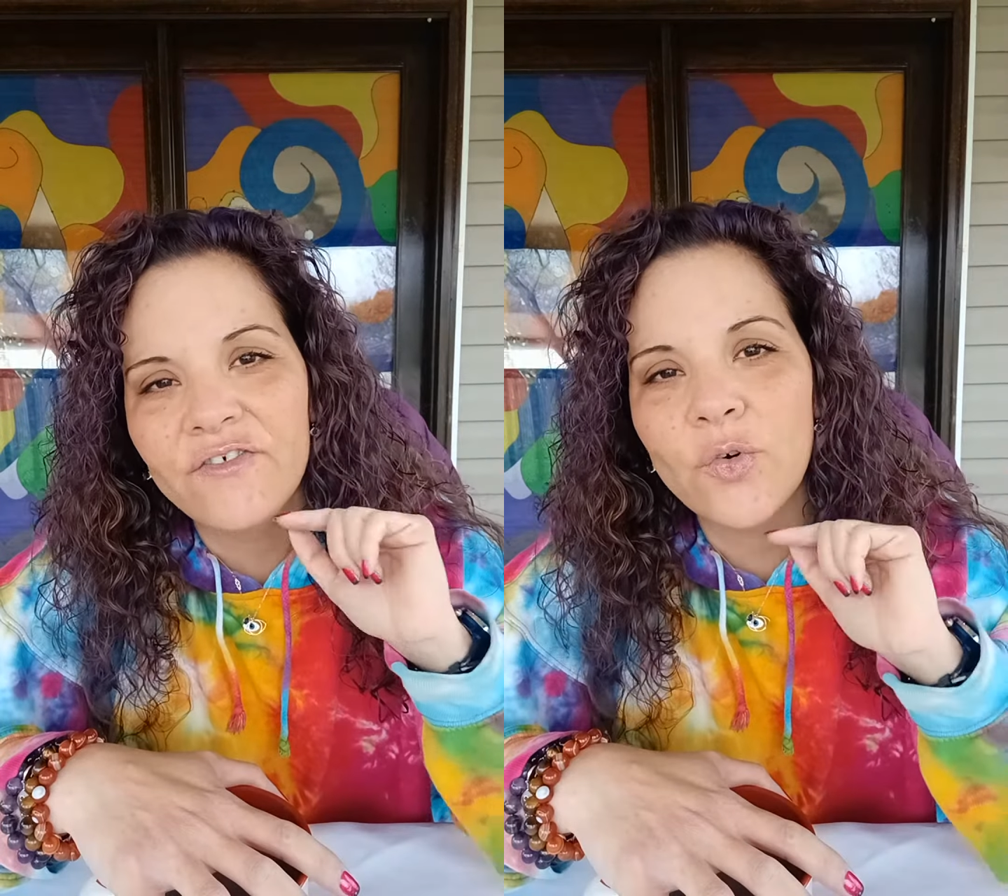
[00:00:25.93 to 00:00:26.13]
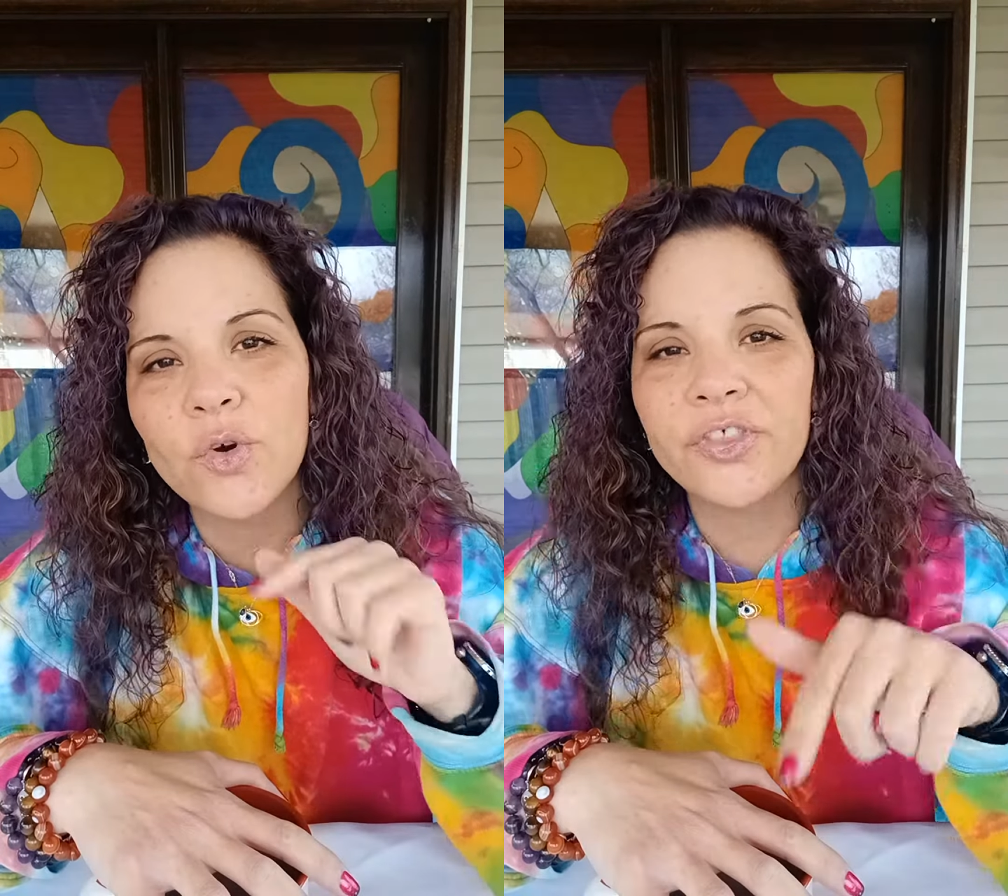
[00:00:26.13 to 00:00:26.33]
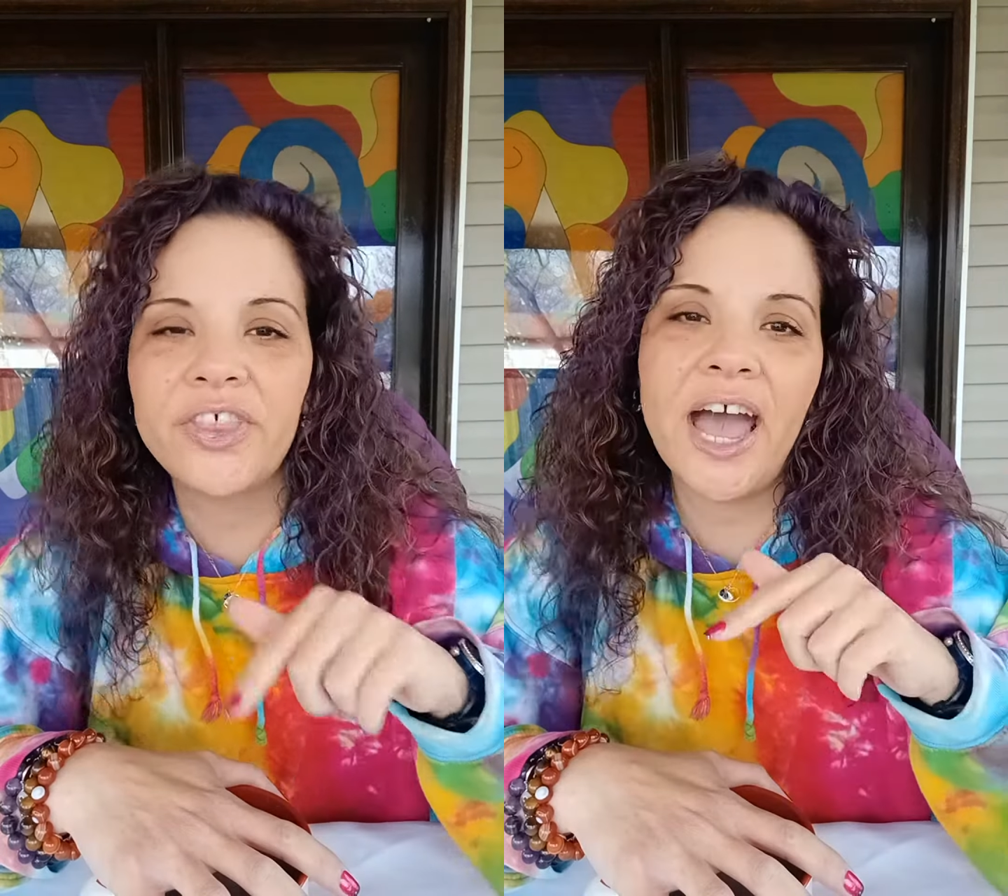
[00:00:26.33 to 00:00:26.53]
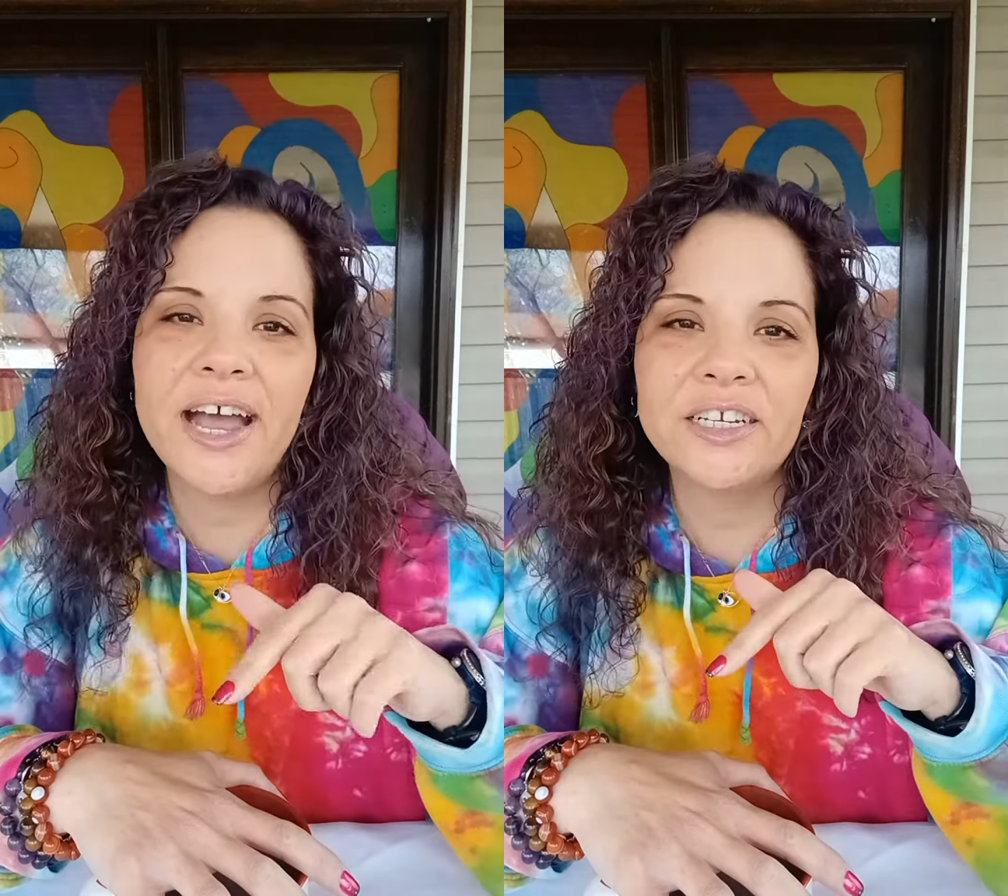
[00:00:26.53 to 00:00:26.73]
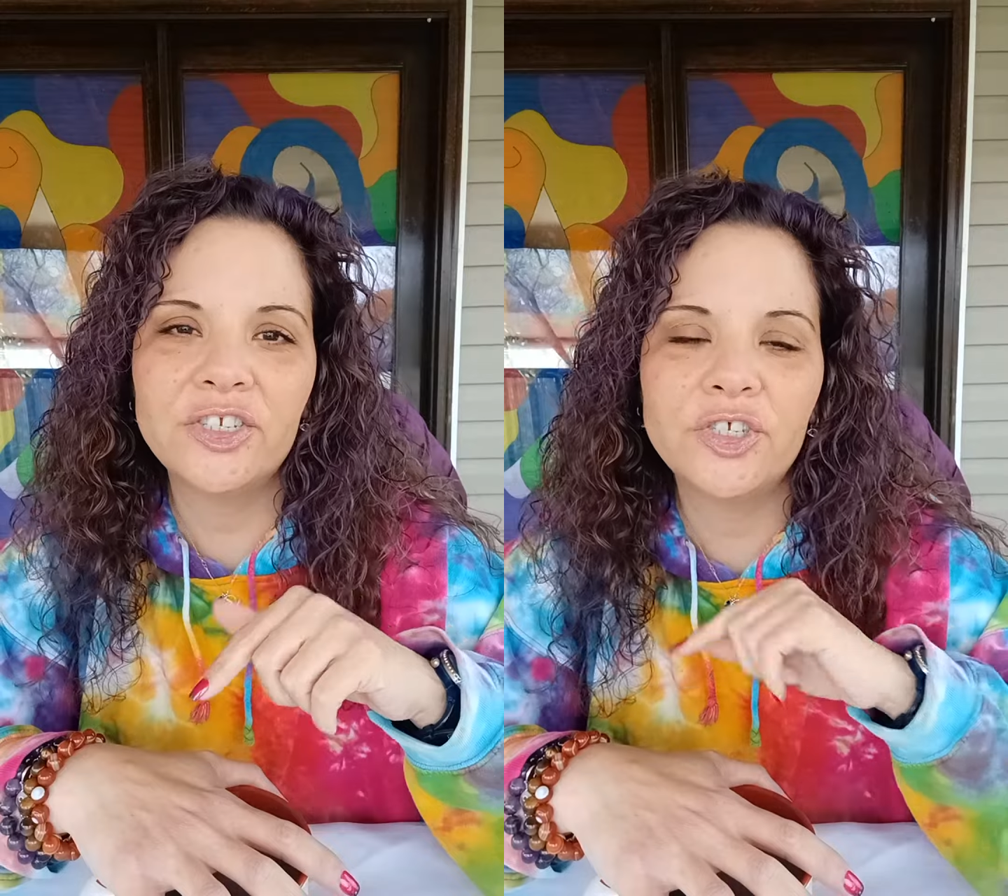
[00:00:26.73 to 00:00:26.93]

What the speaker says: for that.